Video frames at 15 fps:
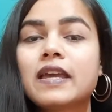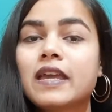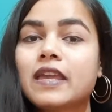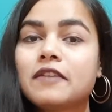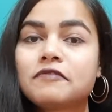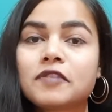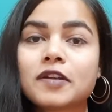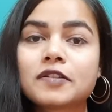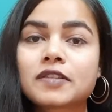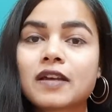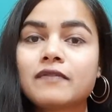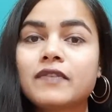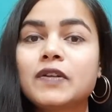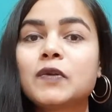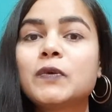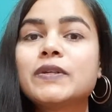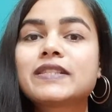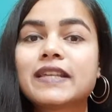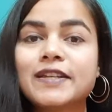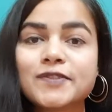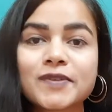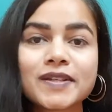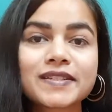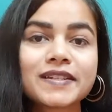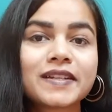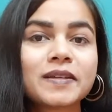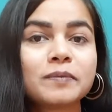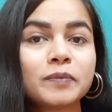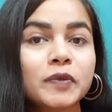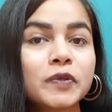If you are someone who is interested
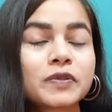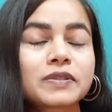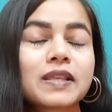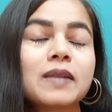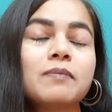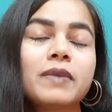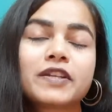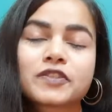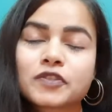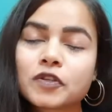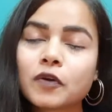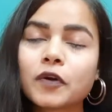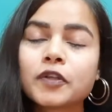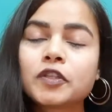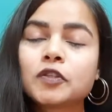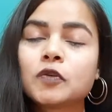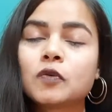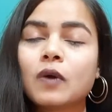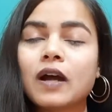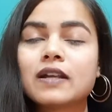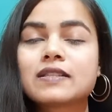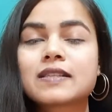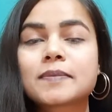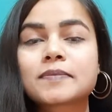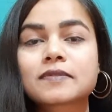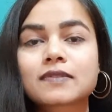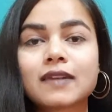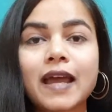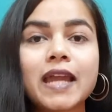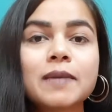in books, then make sure you are
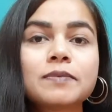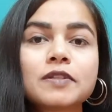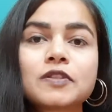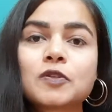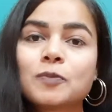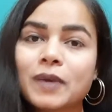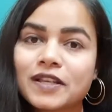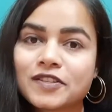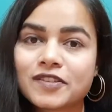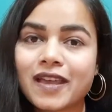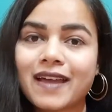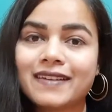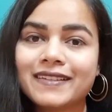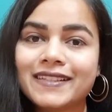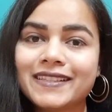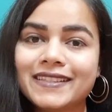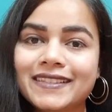subscribed to my channel.